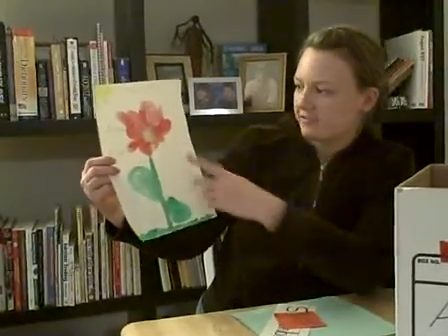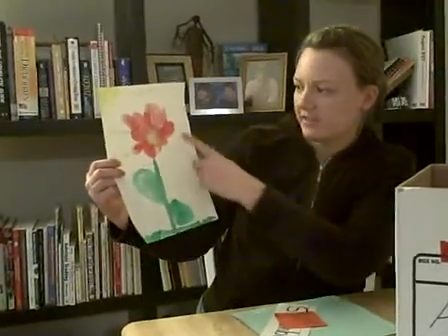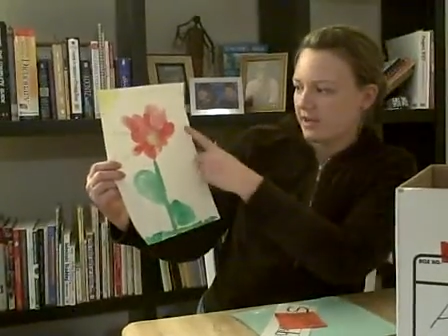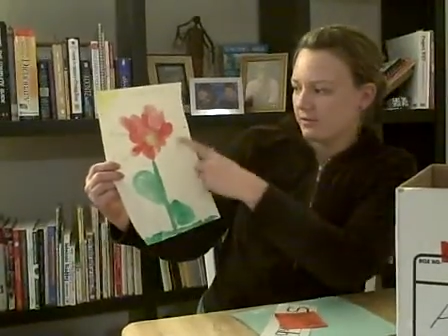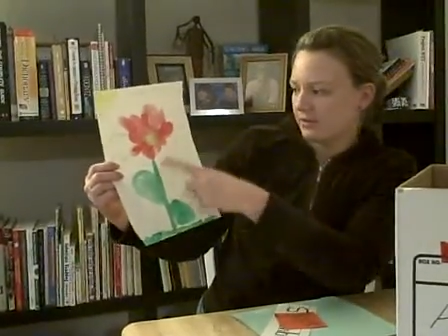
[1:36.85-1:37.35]

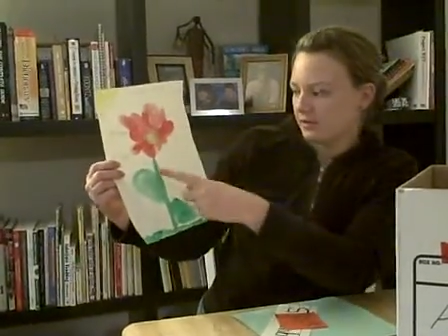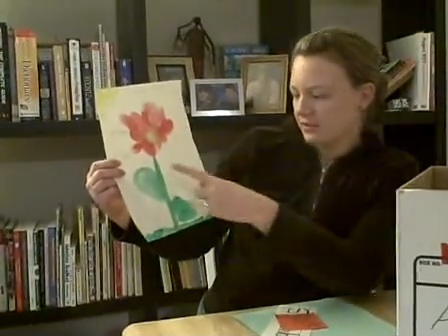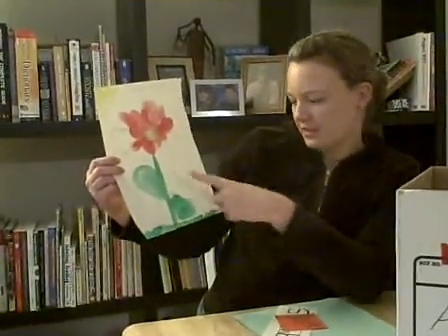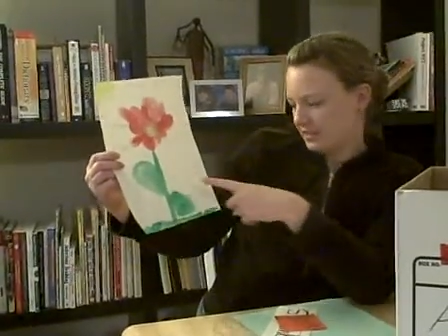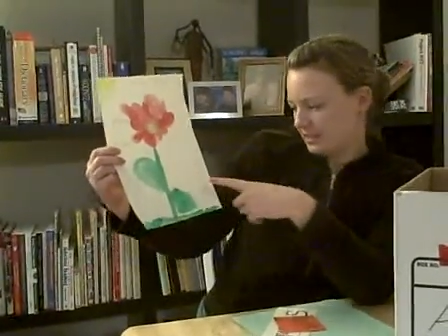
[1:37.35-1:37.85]
Flower,
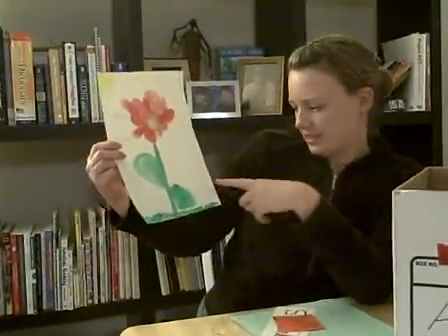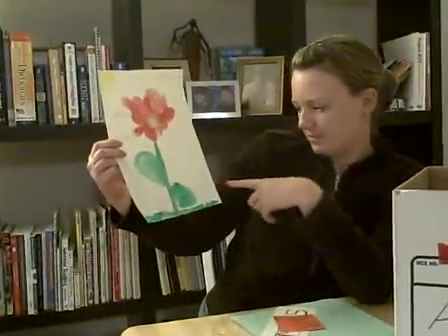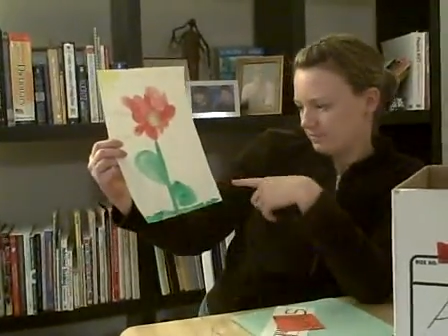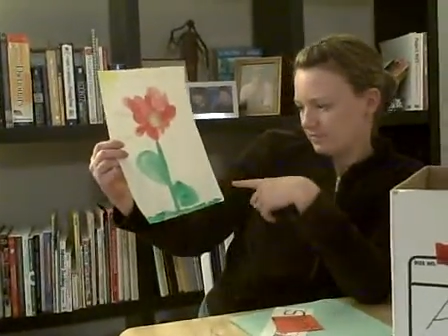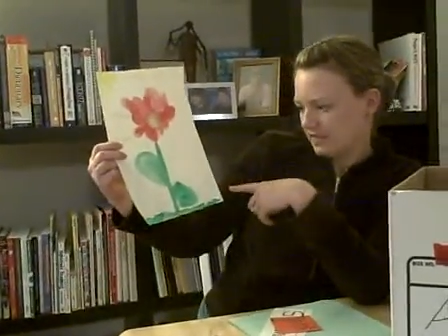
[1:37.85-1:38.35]

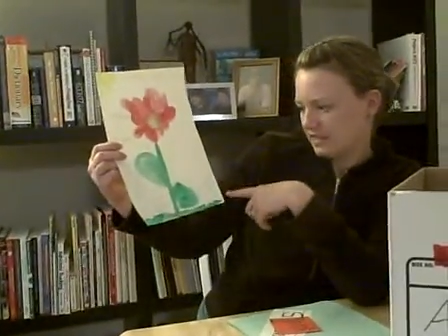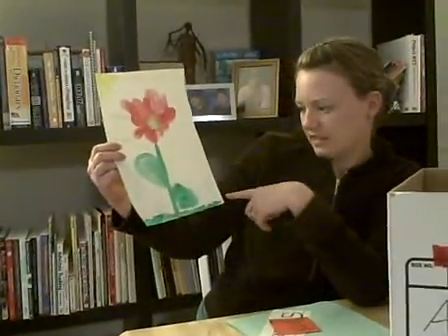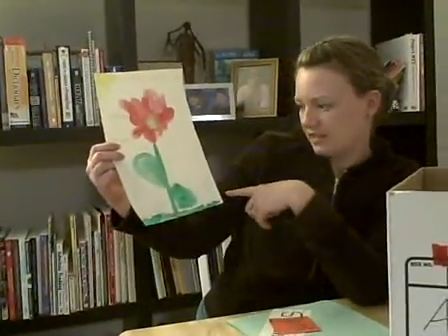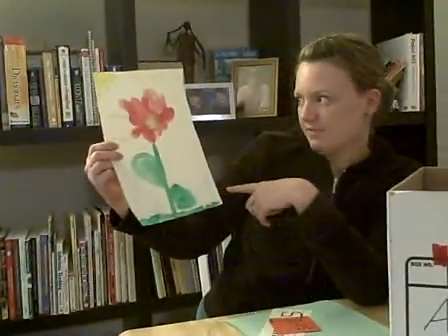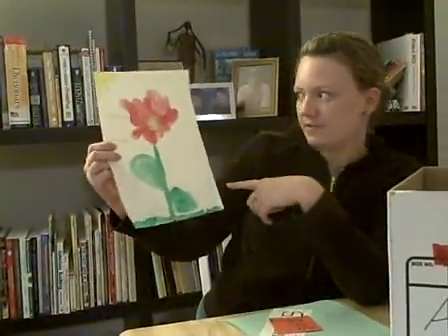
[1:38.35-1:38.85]
stem,
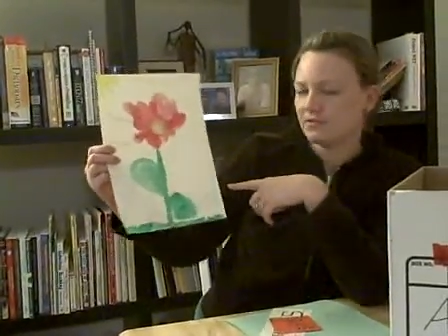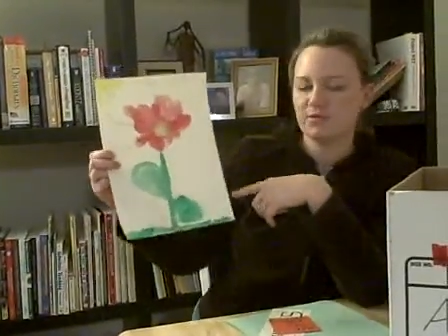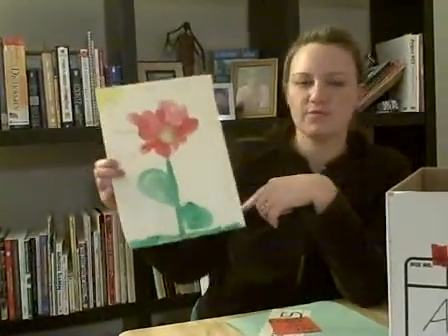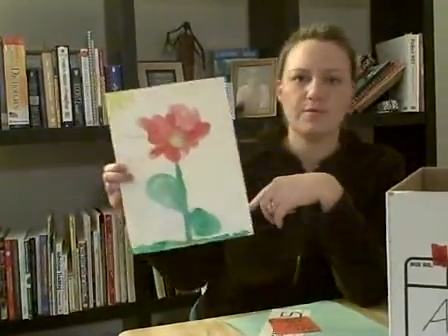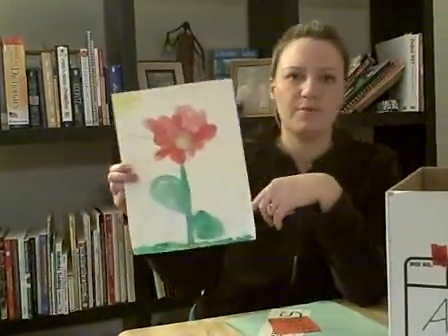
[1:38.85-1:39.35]
leaf. This
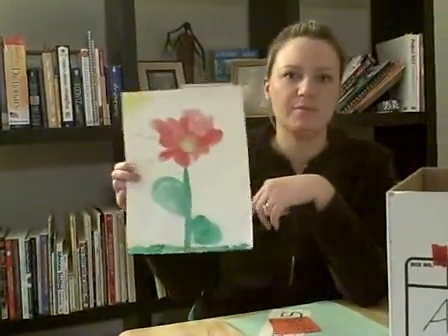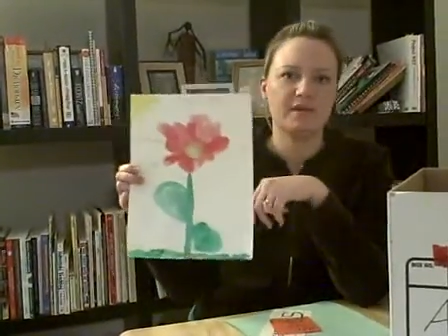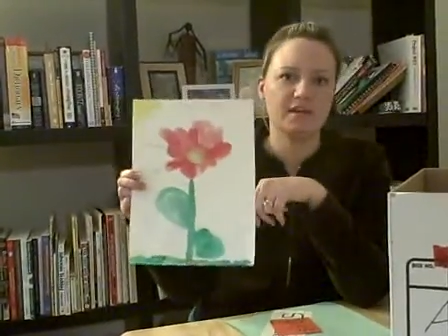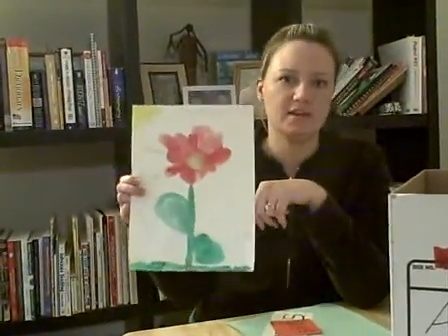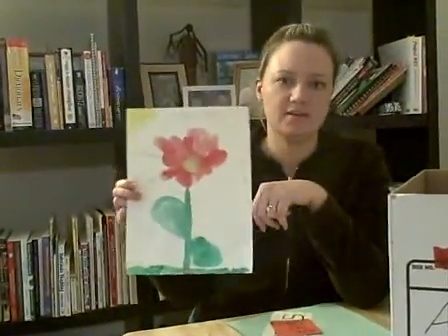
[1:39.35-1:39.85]
is from the
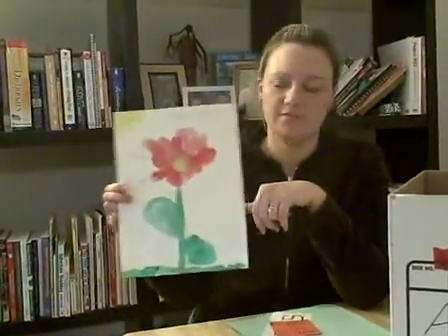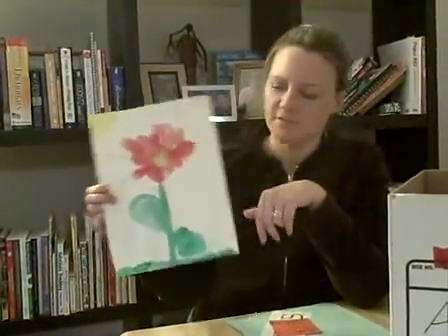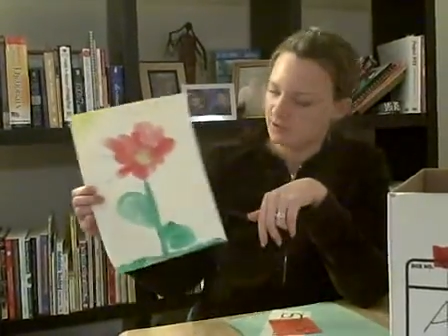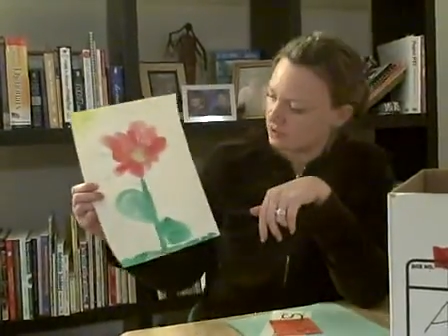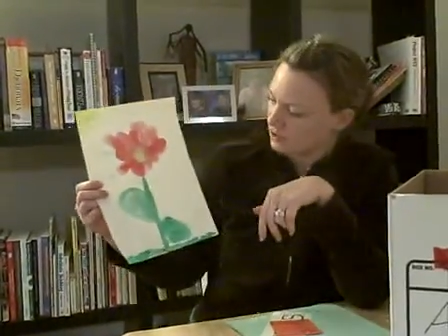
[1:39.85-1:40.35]
beginning of
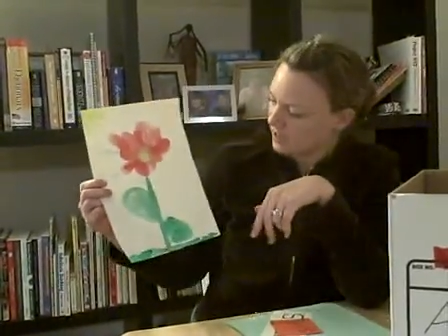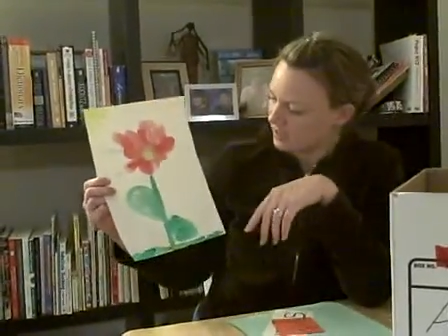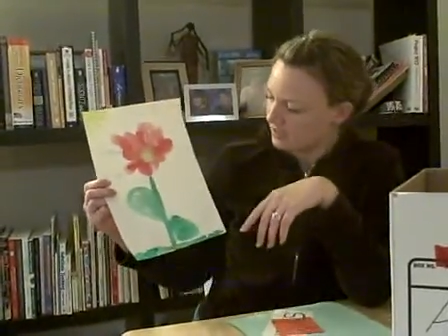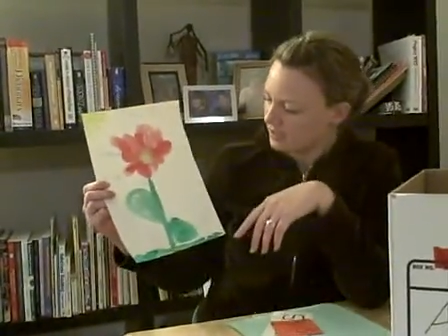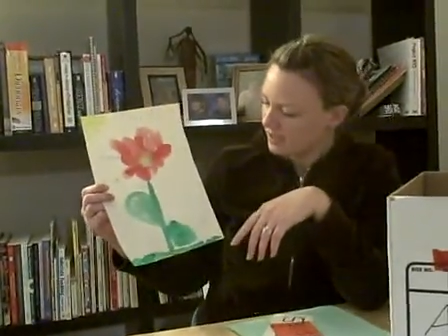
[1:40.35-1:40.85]
first
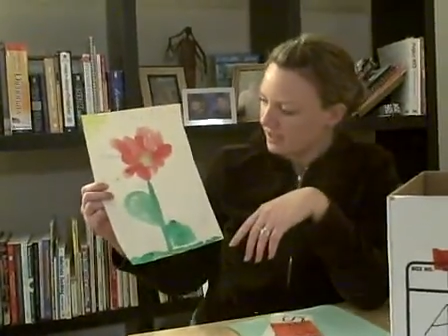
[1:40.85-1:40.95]
grade.